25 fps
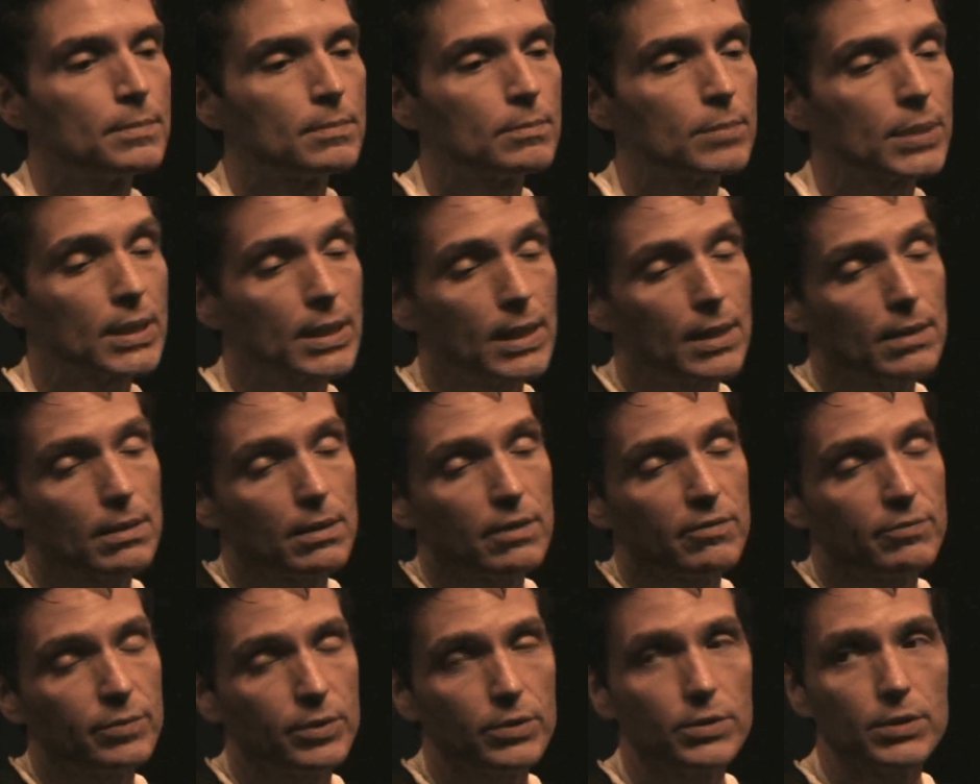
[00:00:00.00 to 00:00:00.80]
But they
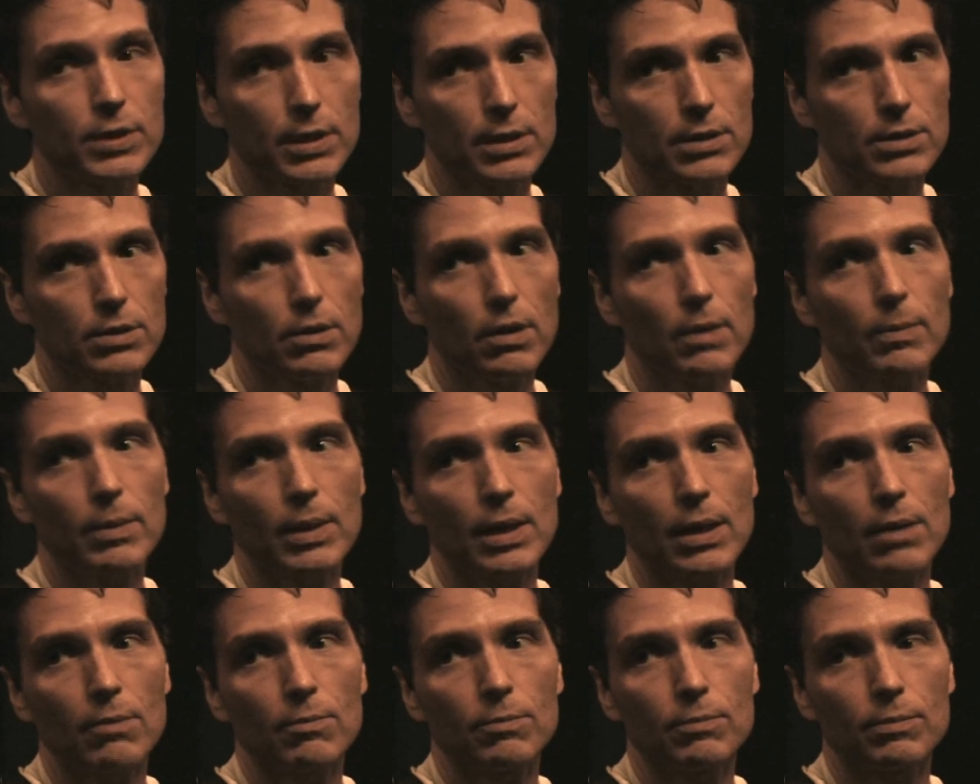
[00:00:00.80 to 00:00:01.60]
love music, so I
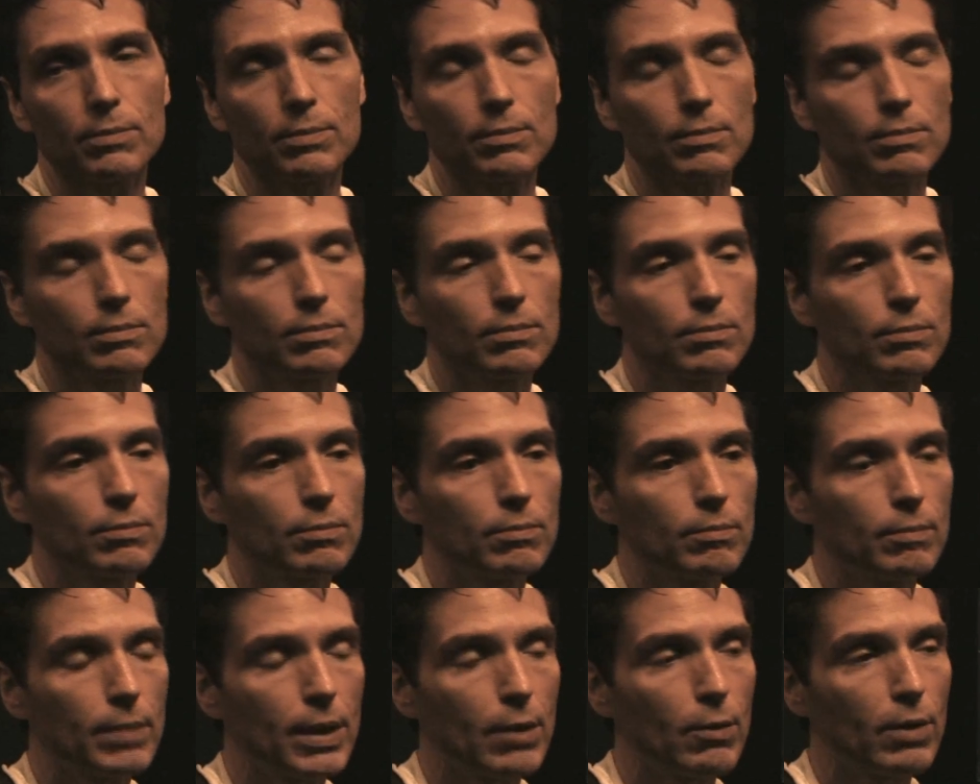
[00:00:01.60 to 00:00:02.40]
mean,
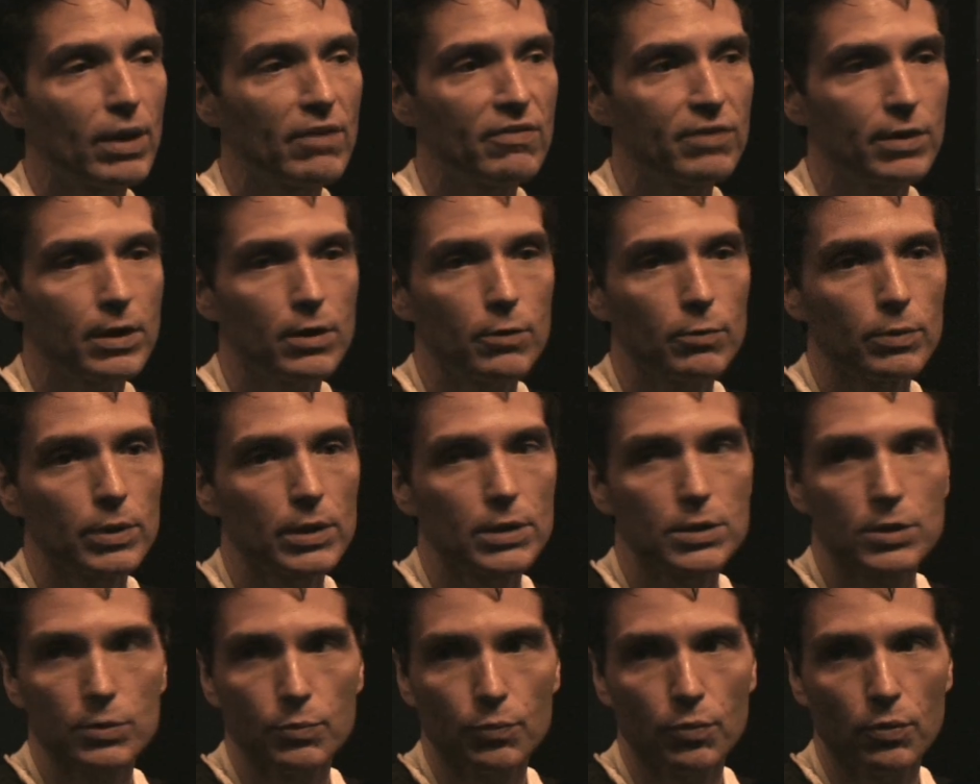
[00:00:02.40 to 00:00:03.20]
my wife and I are
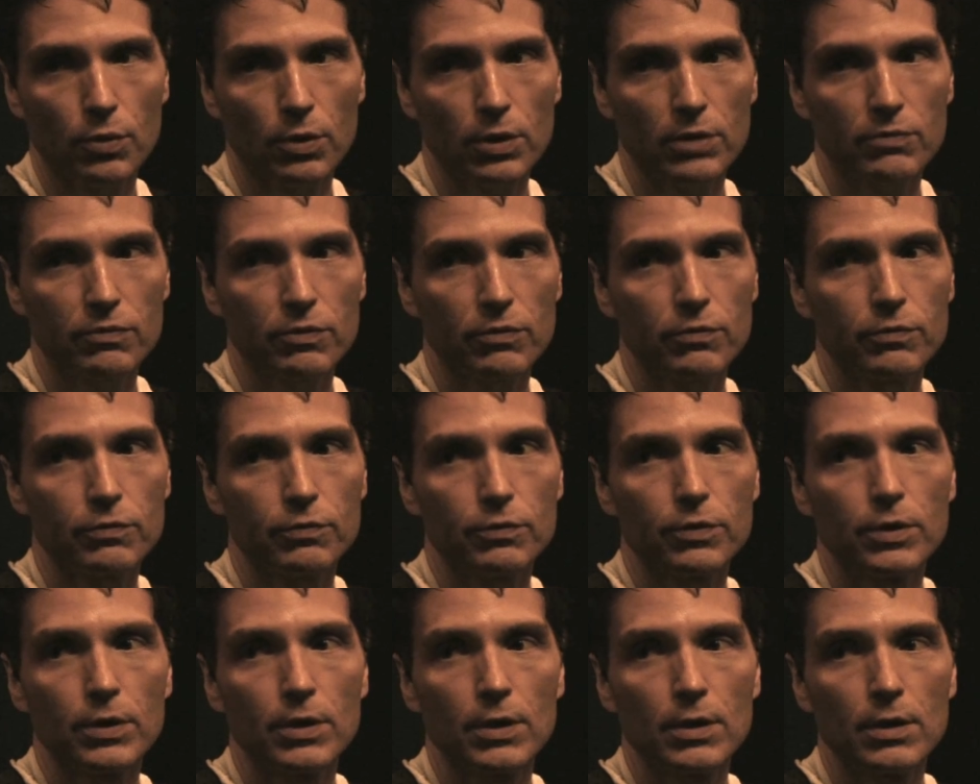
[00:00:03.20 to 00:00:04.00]
really supportive of
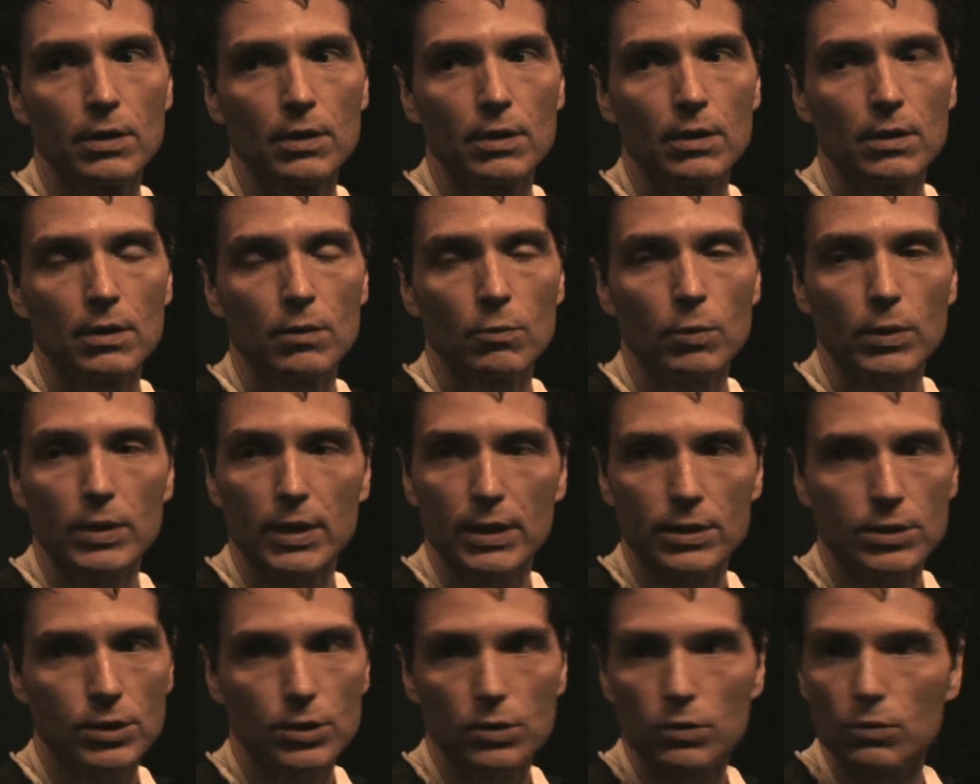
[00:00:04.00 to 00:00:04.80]
what
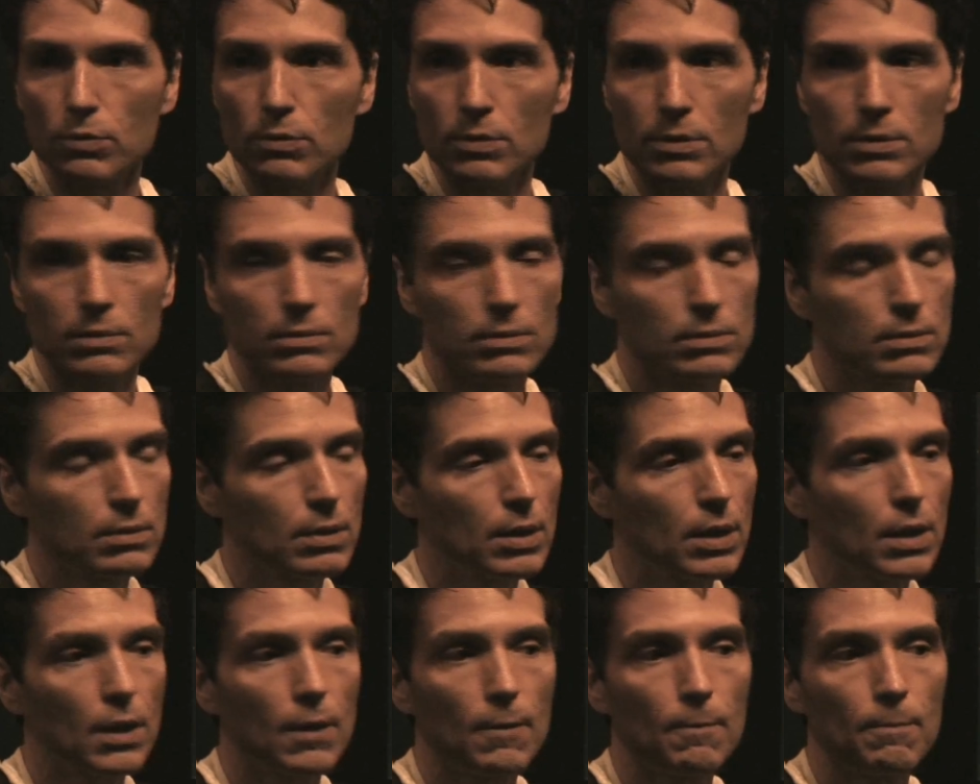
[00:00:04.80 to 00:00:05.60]
they do,
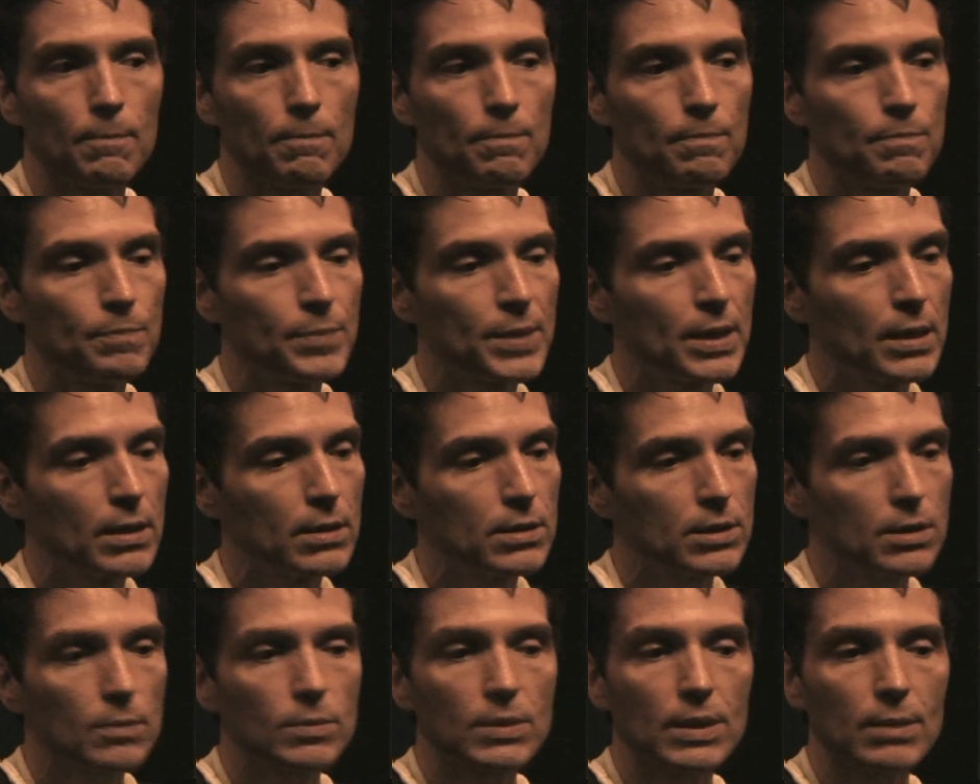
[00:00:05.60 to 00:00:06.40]
and
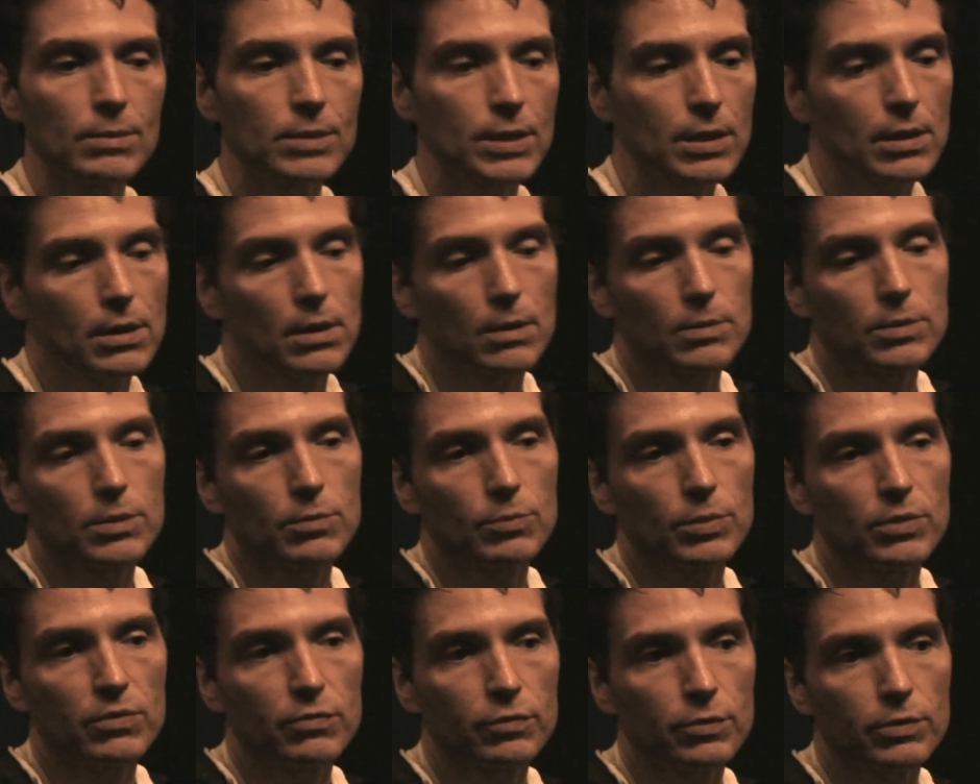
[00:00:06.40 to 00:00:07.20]
sometimes they come
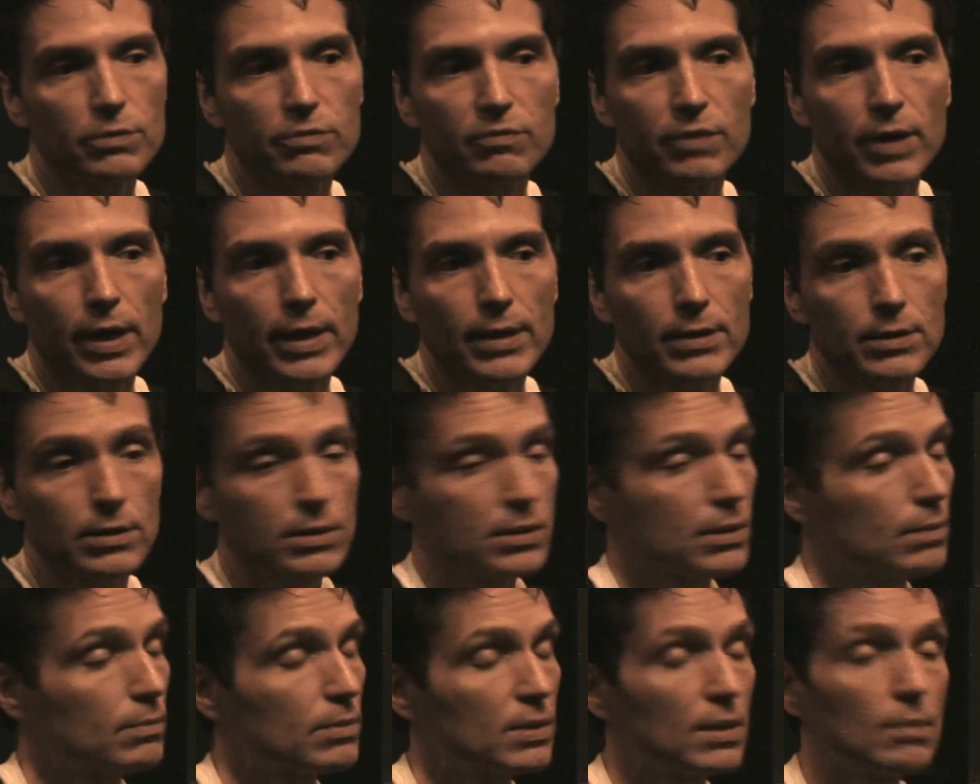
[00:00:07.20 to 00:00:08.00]
to me for advice,
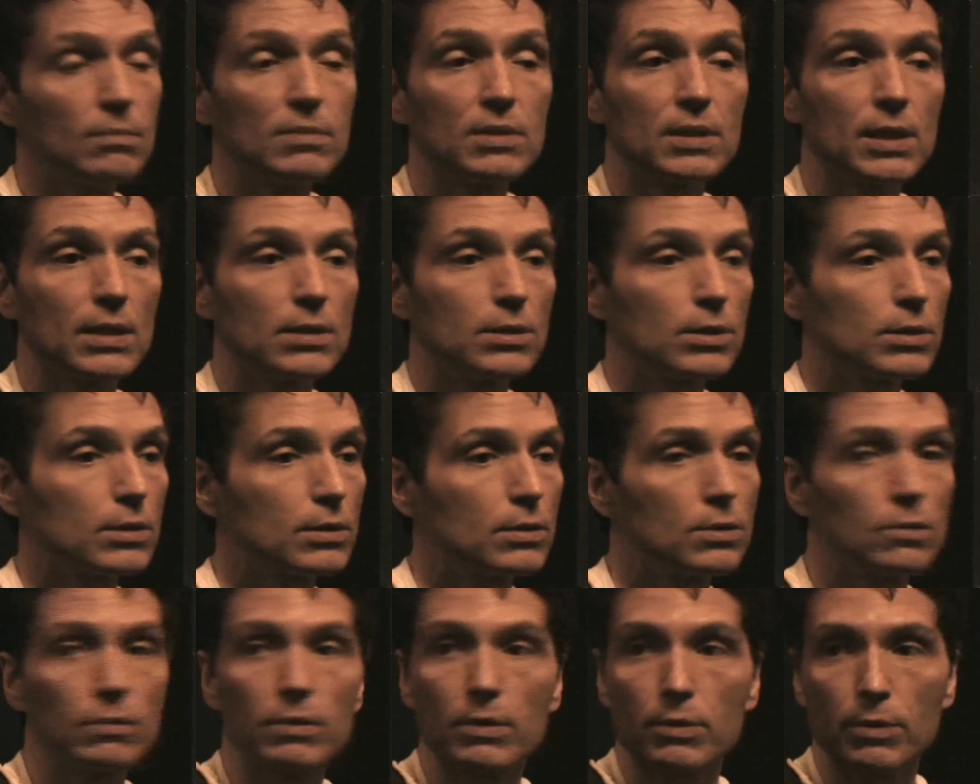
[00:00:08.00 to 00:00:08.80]
and sometimes they
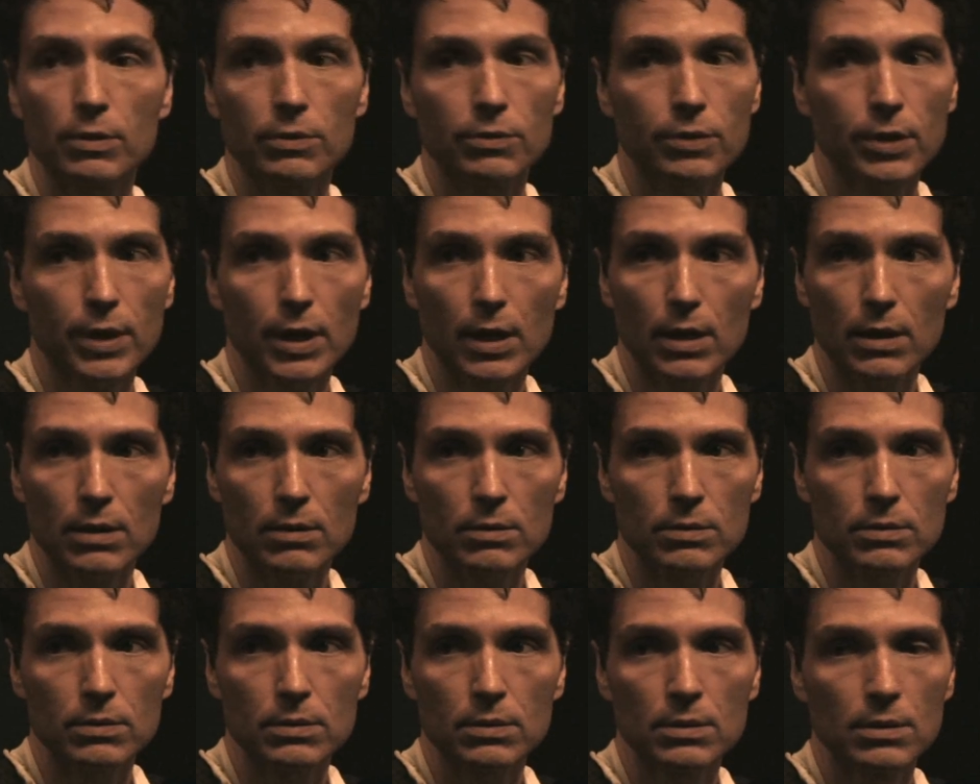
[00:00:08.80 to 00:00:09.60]
just do their own thing,
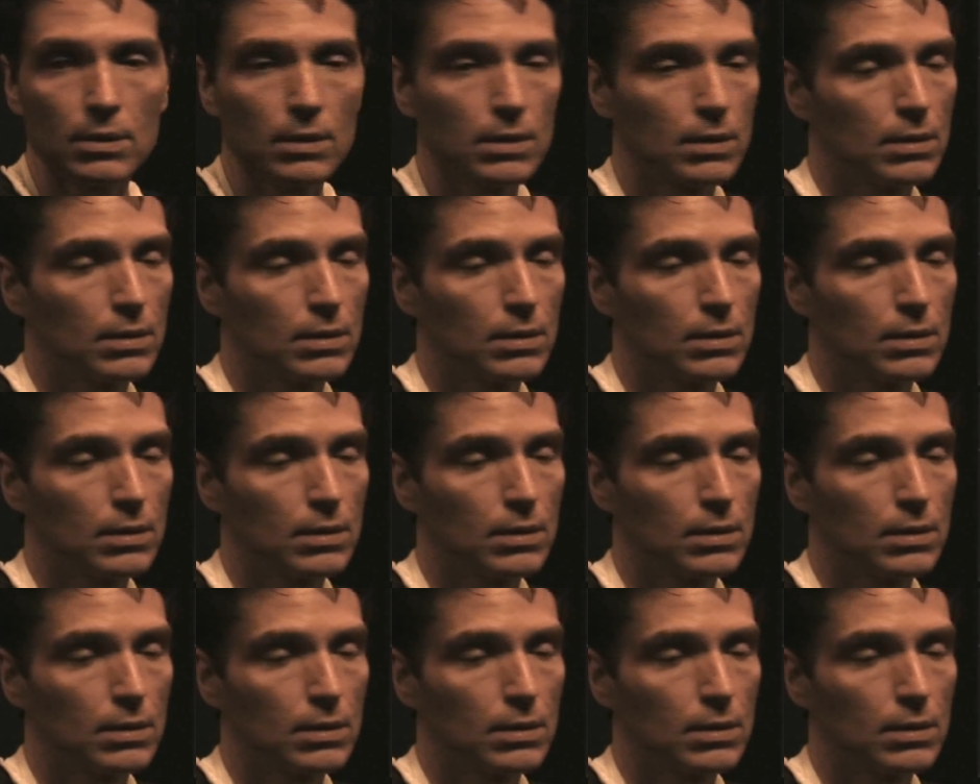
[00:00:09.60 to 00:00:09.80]
and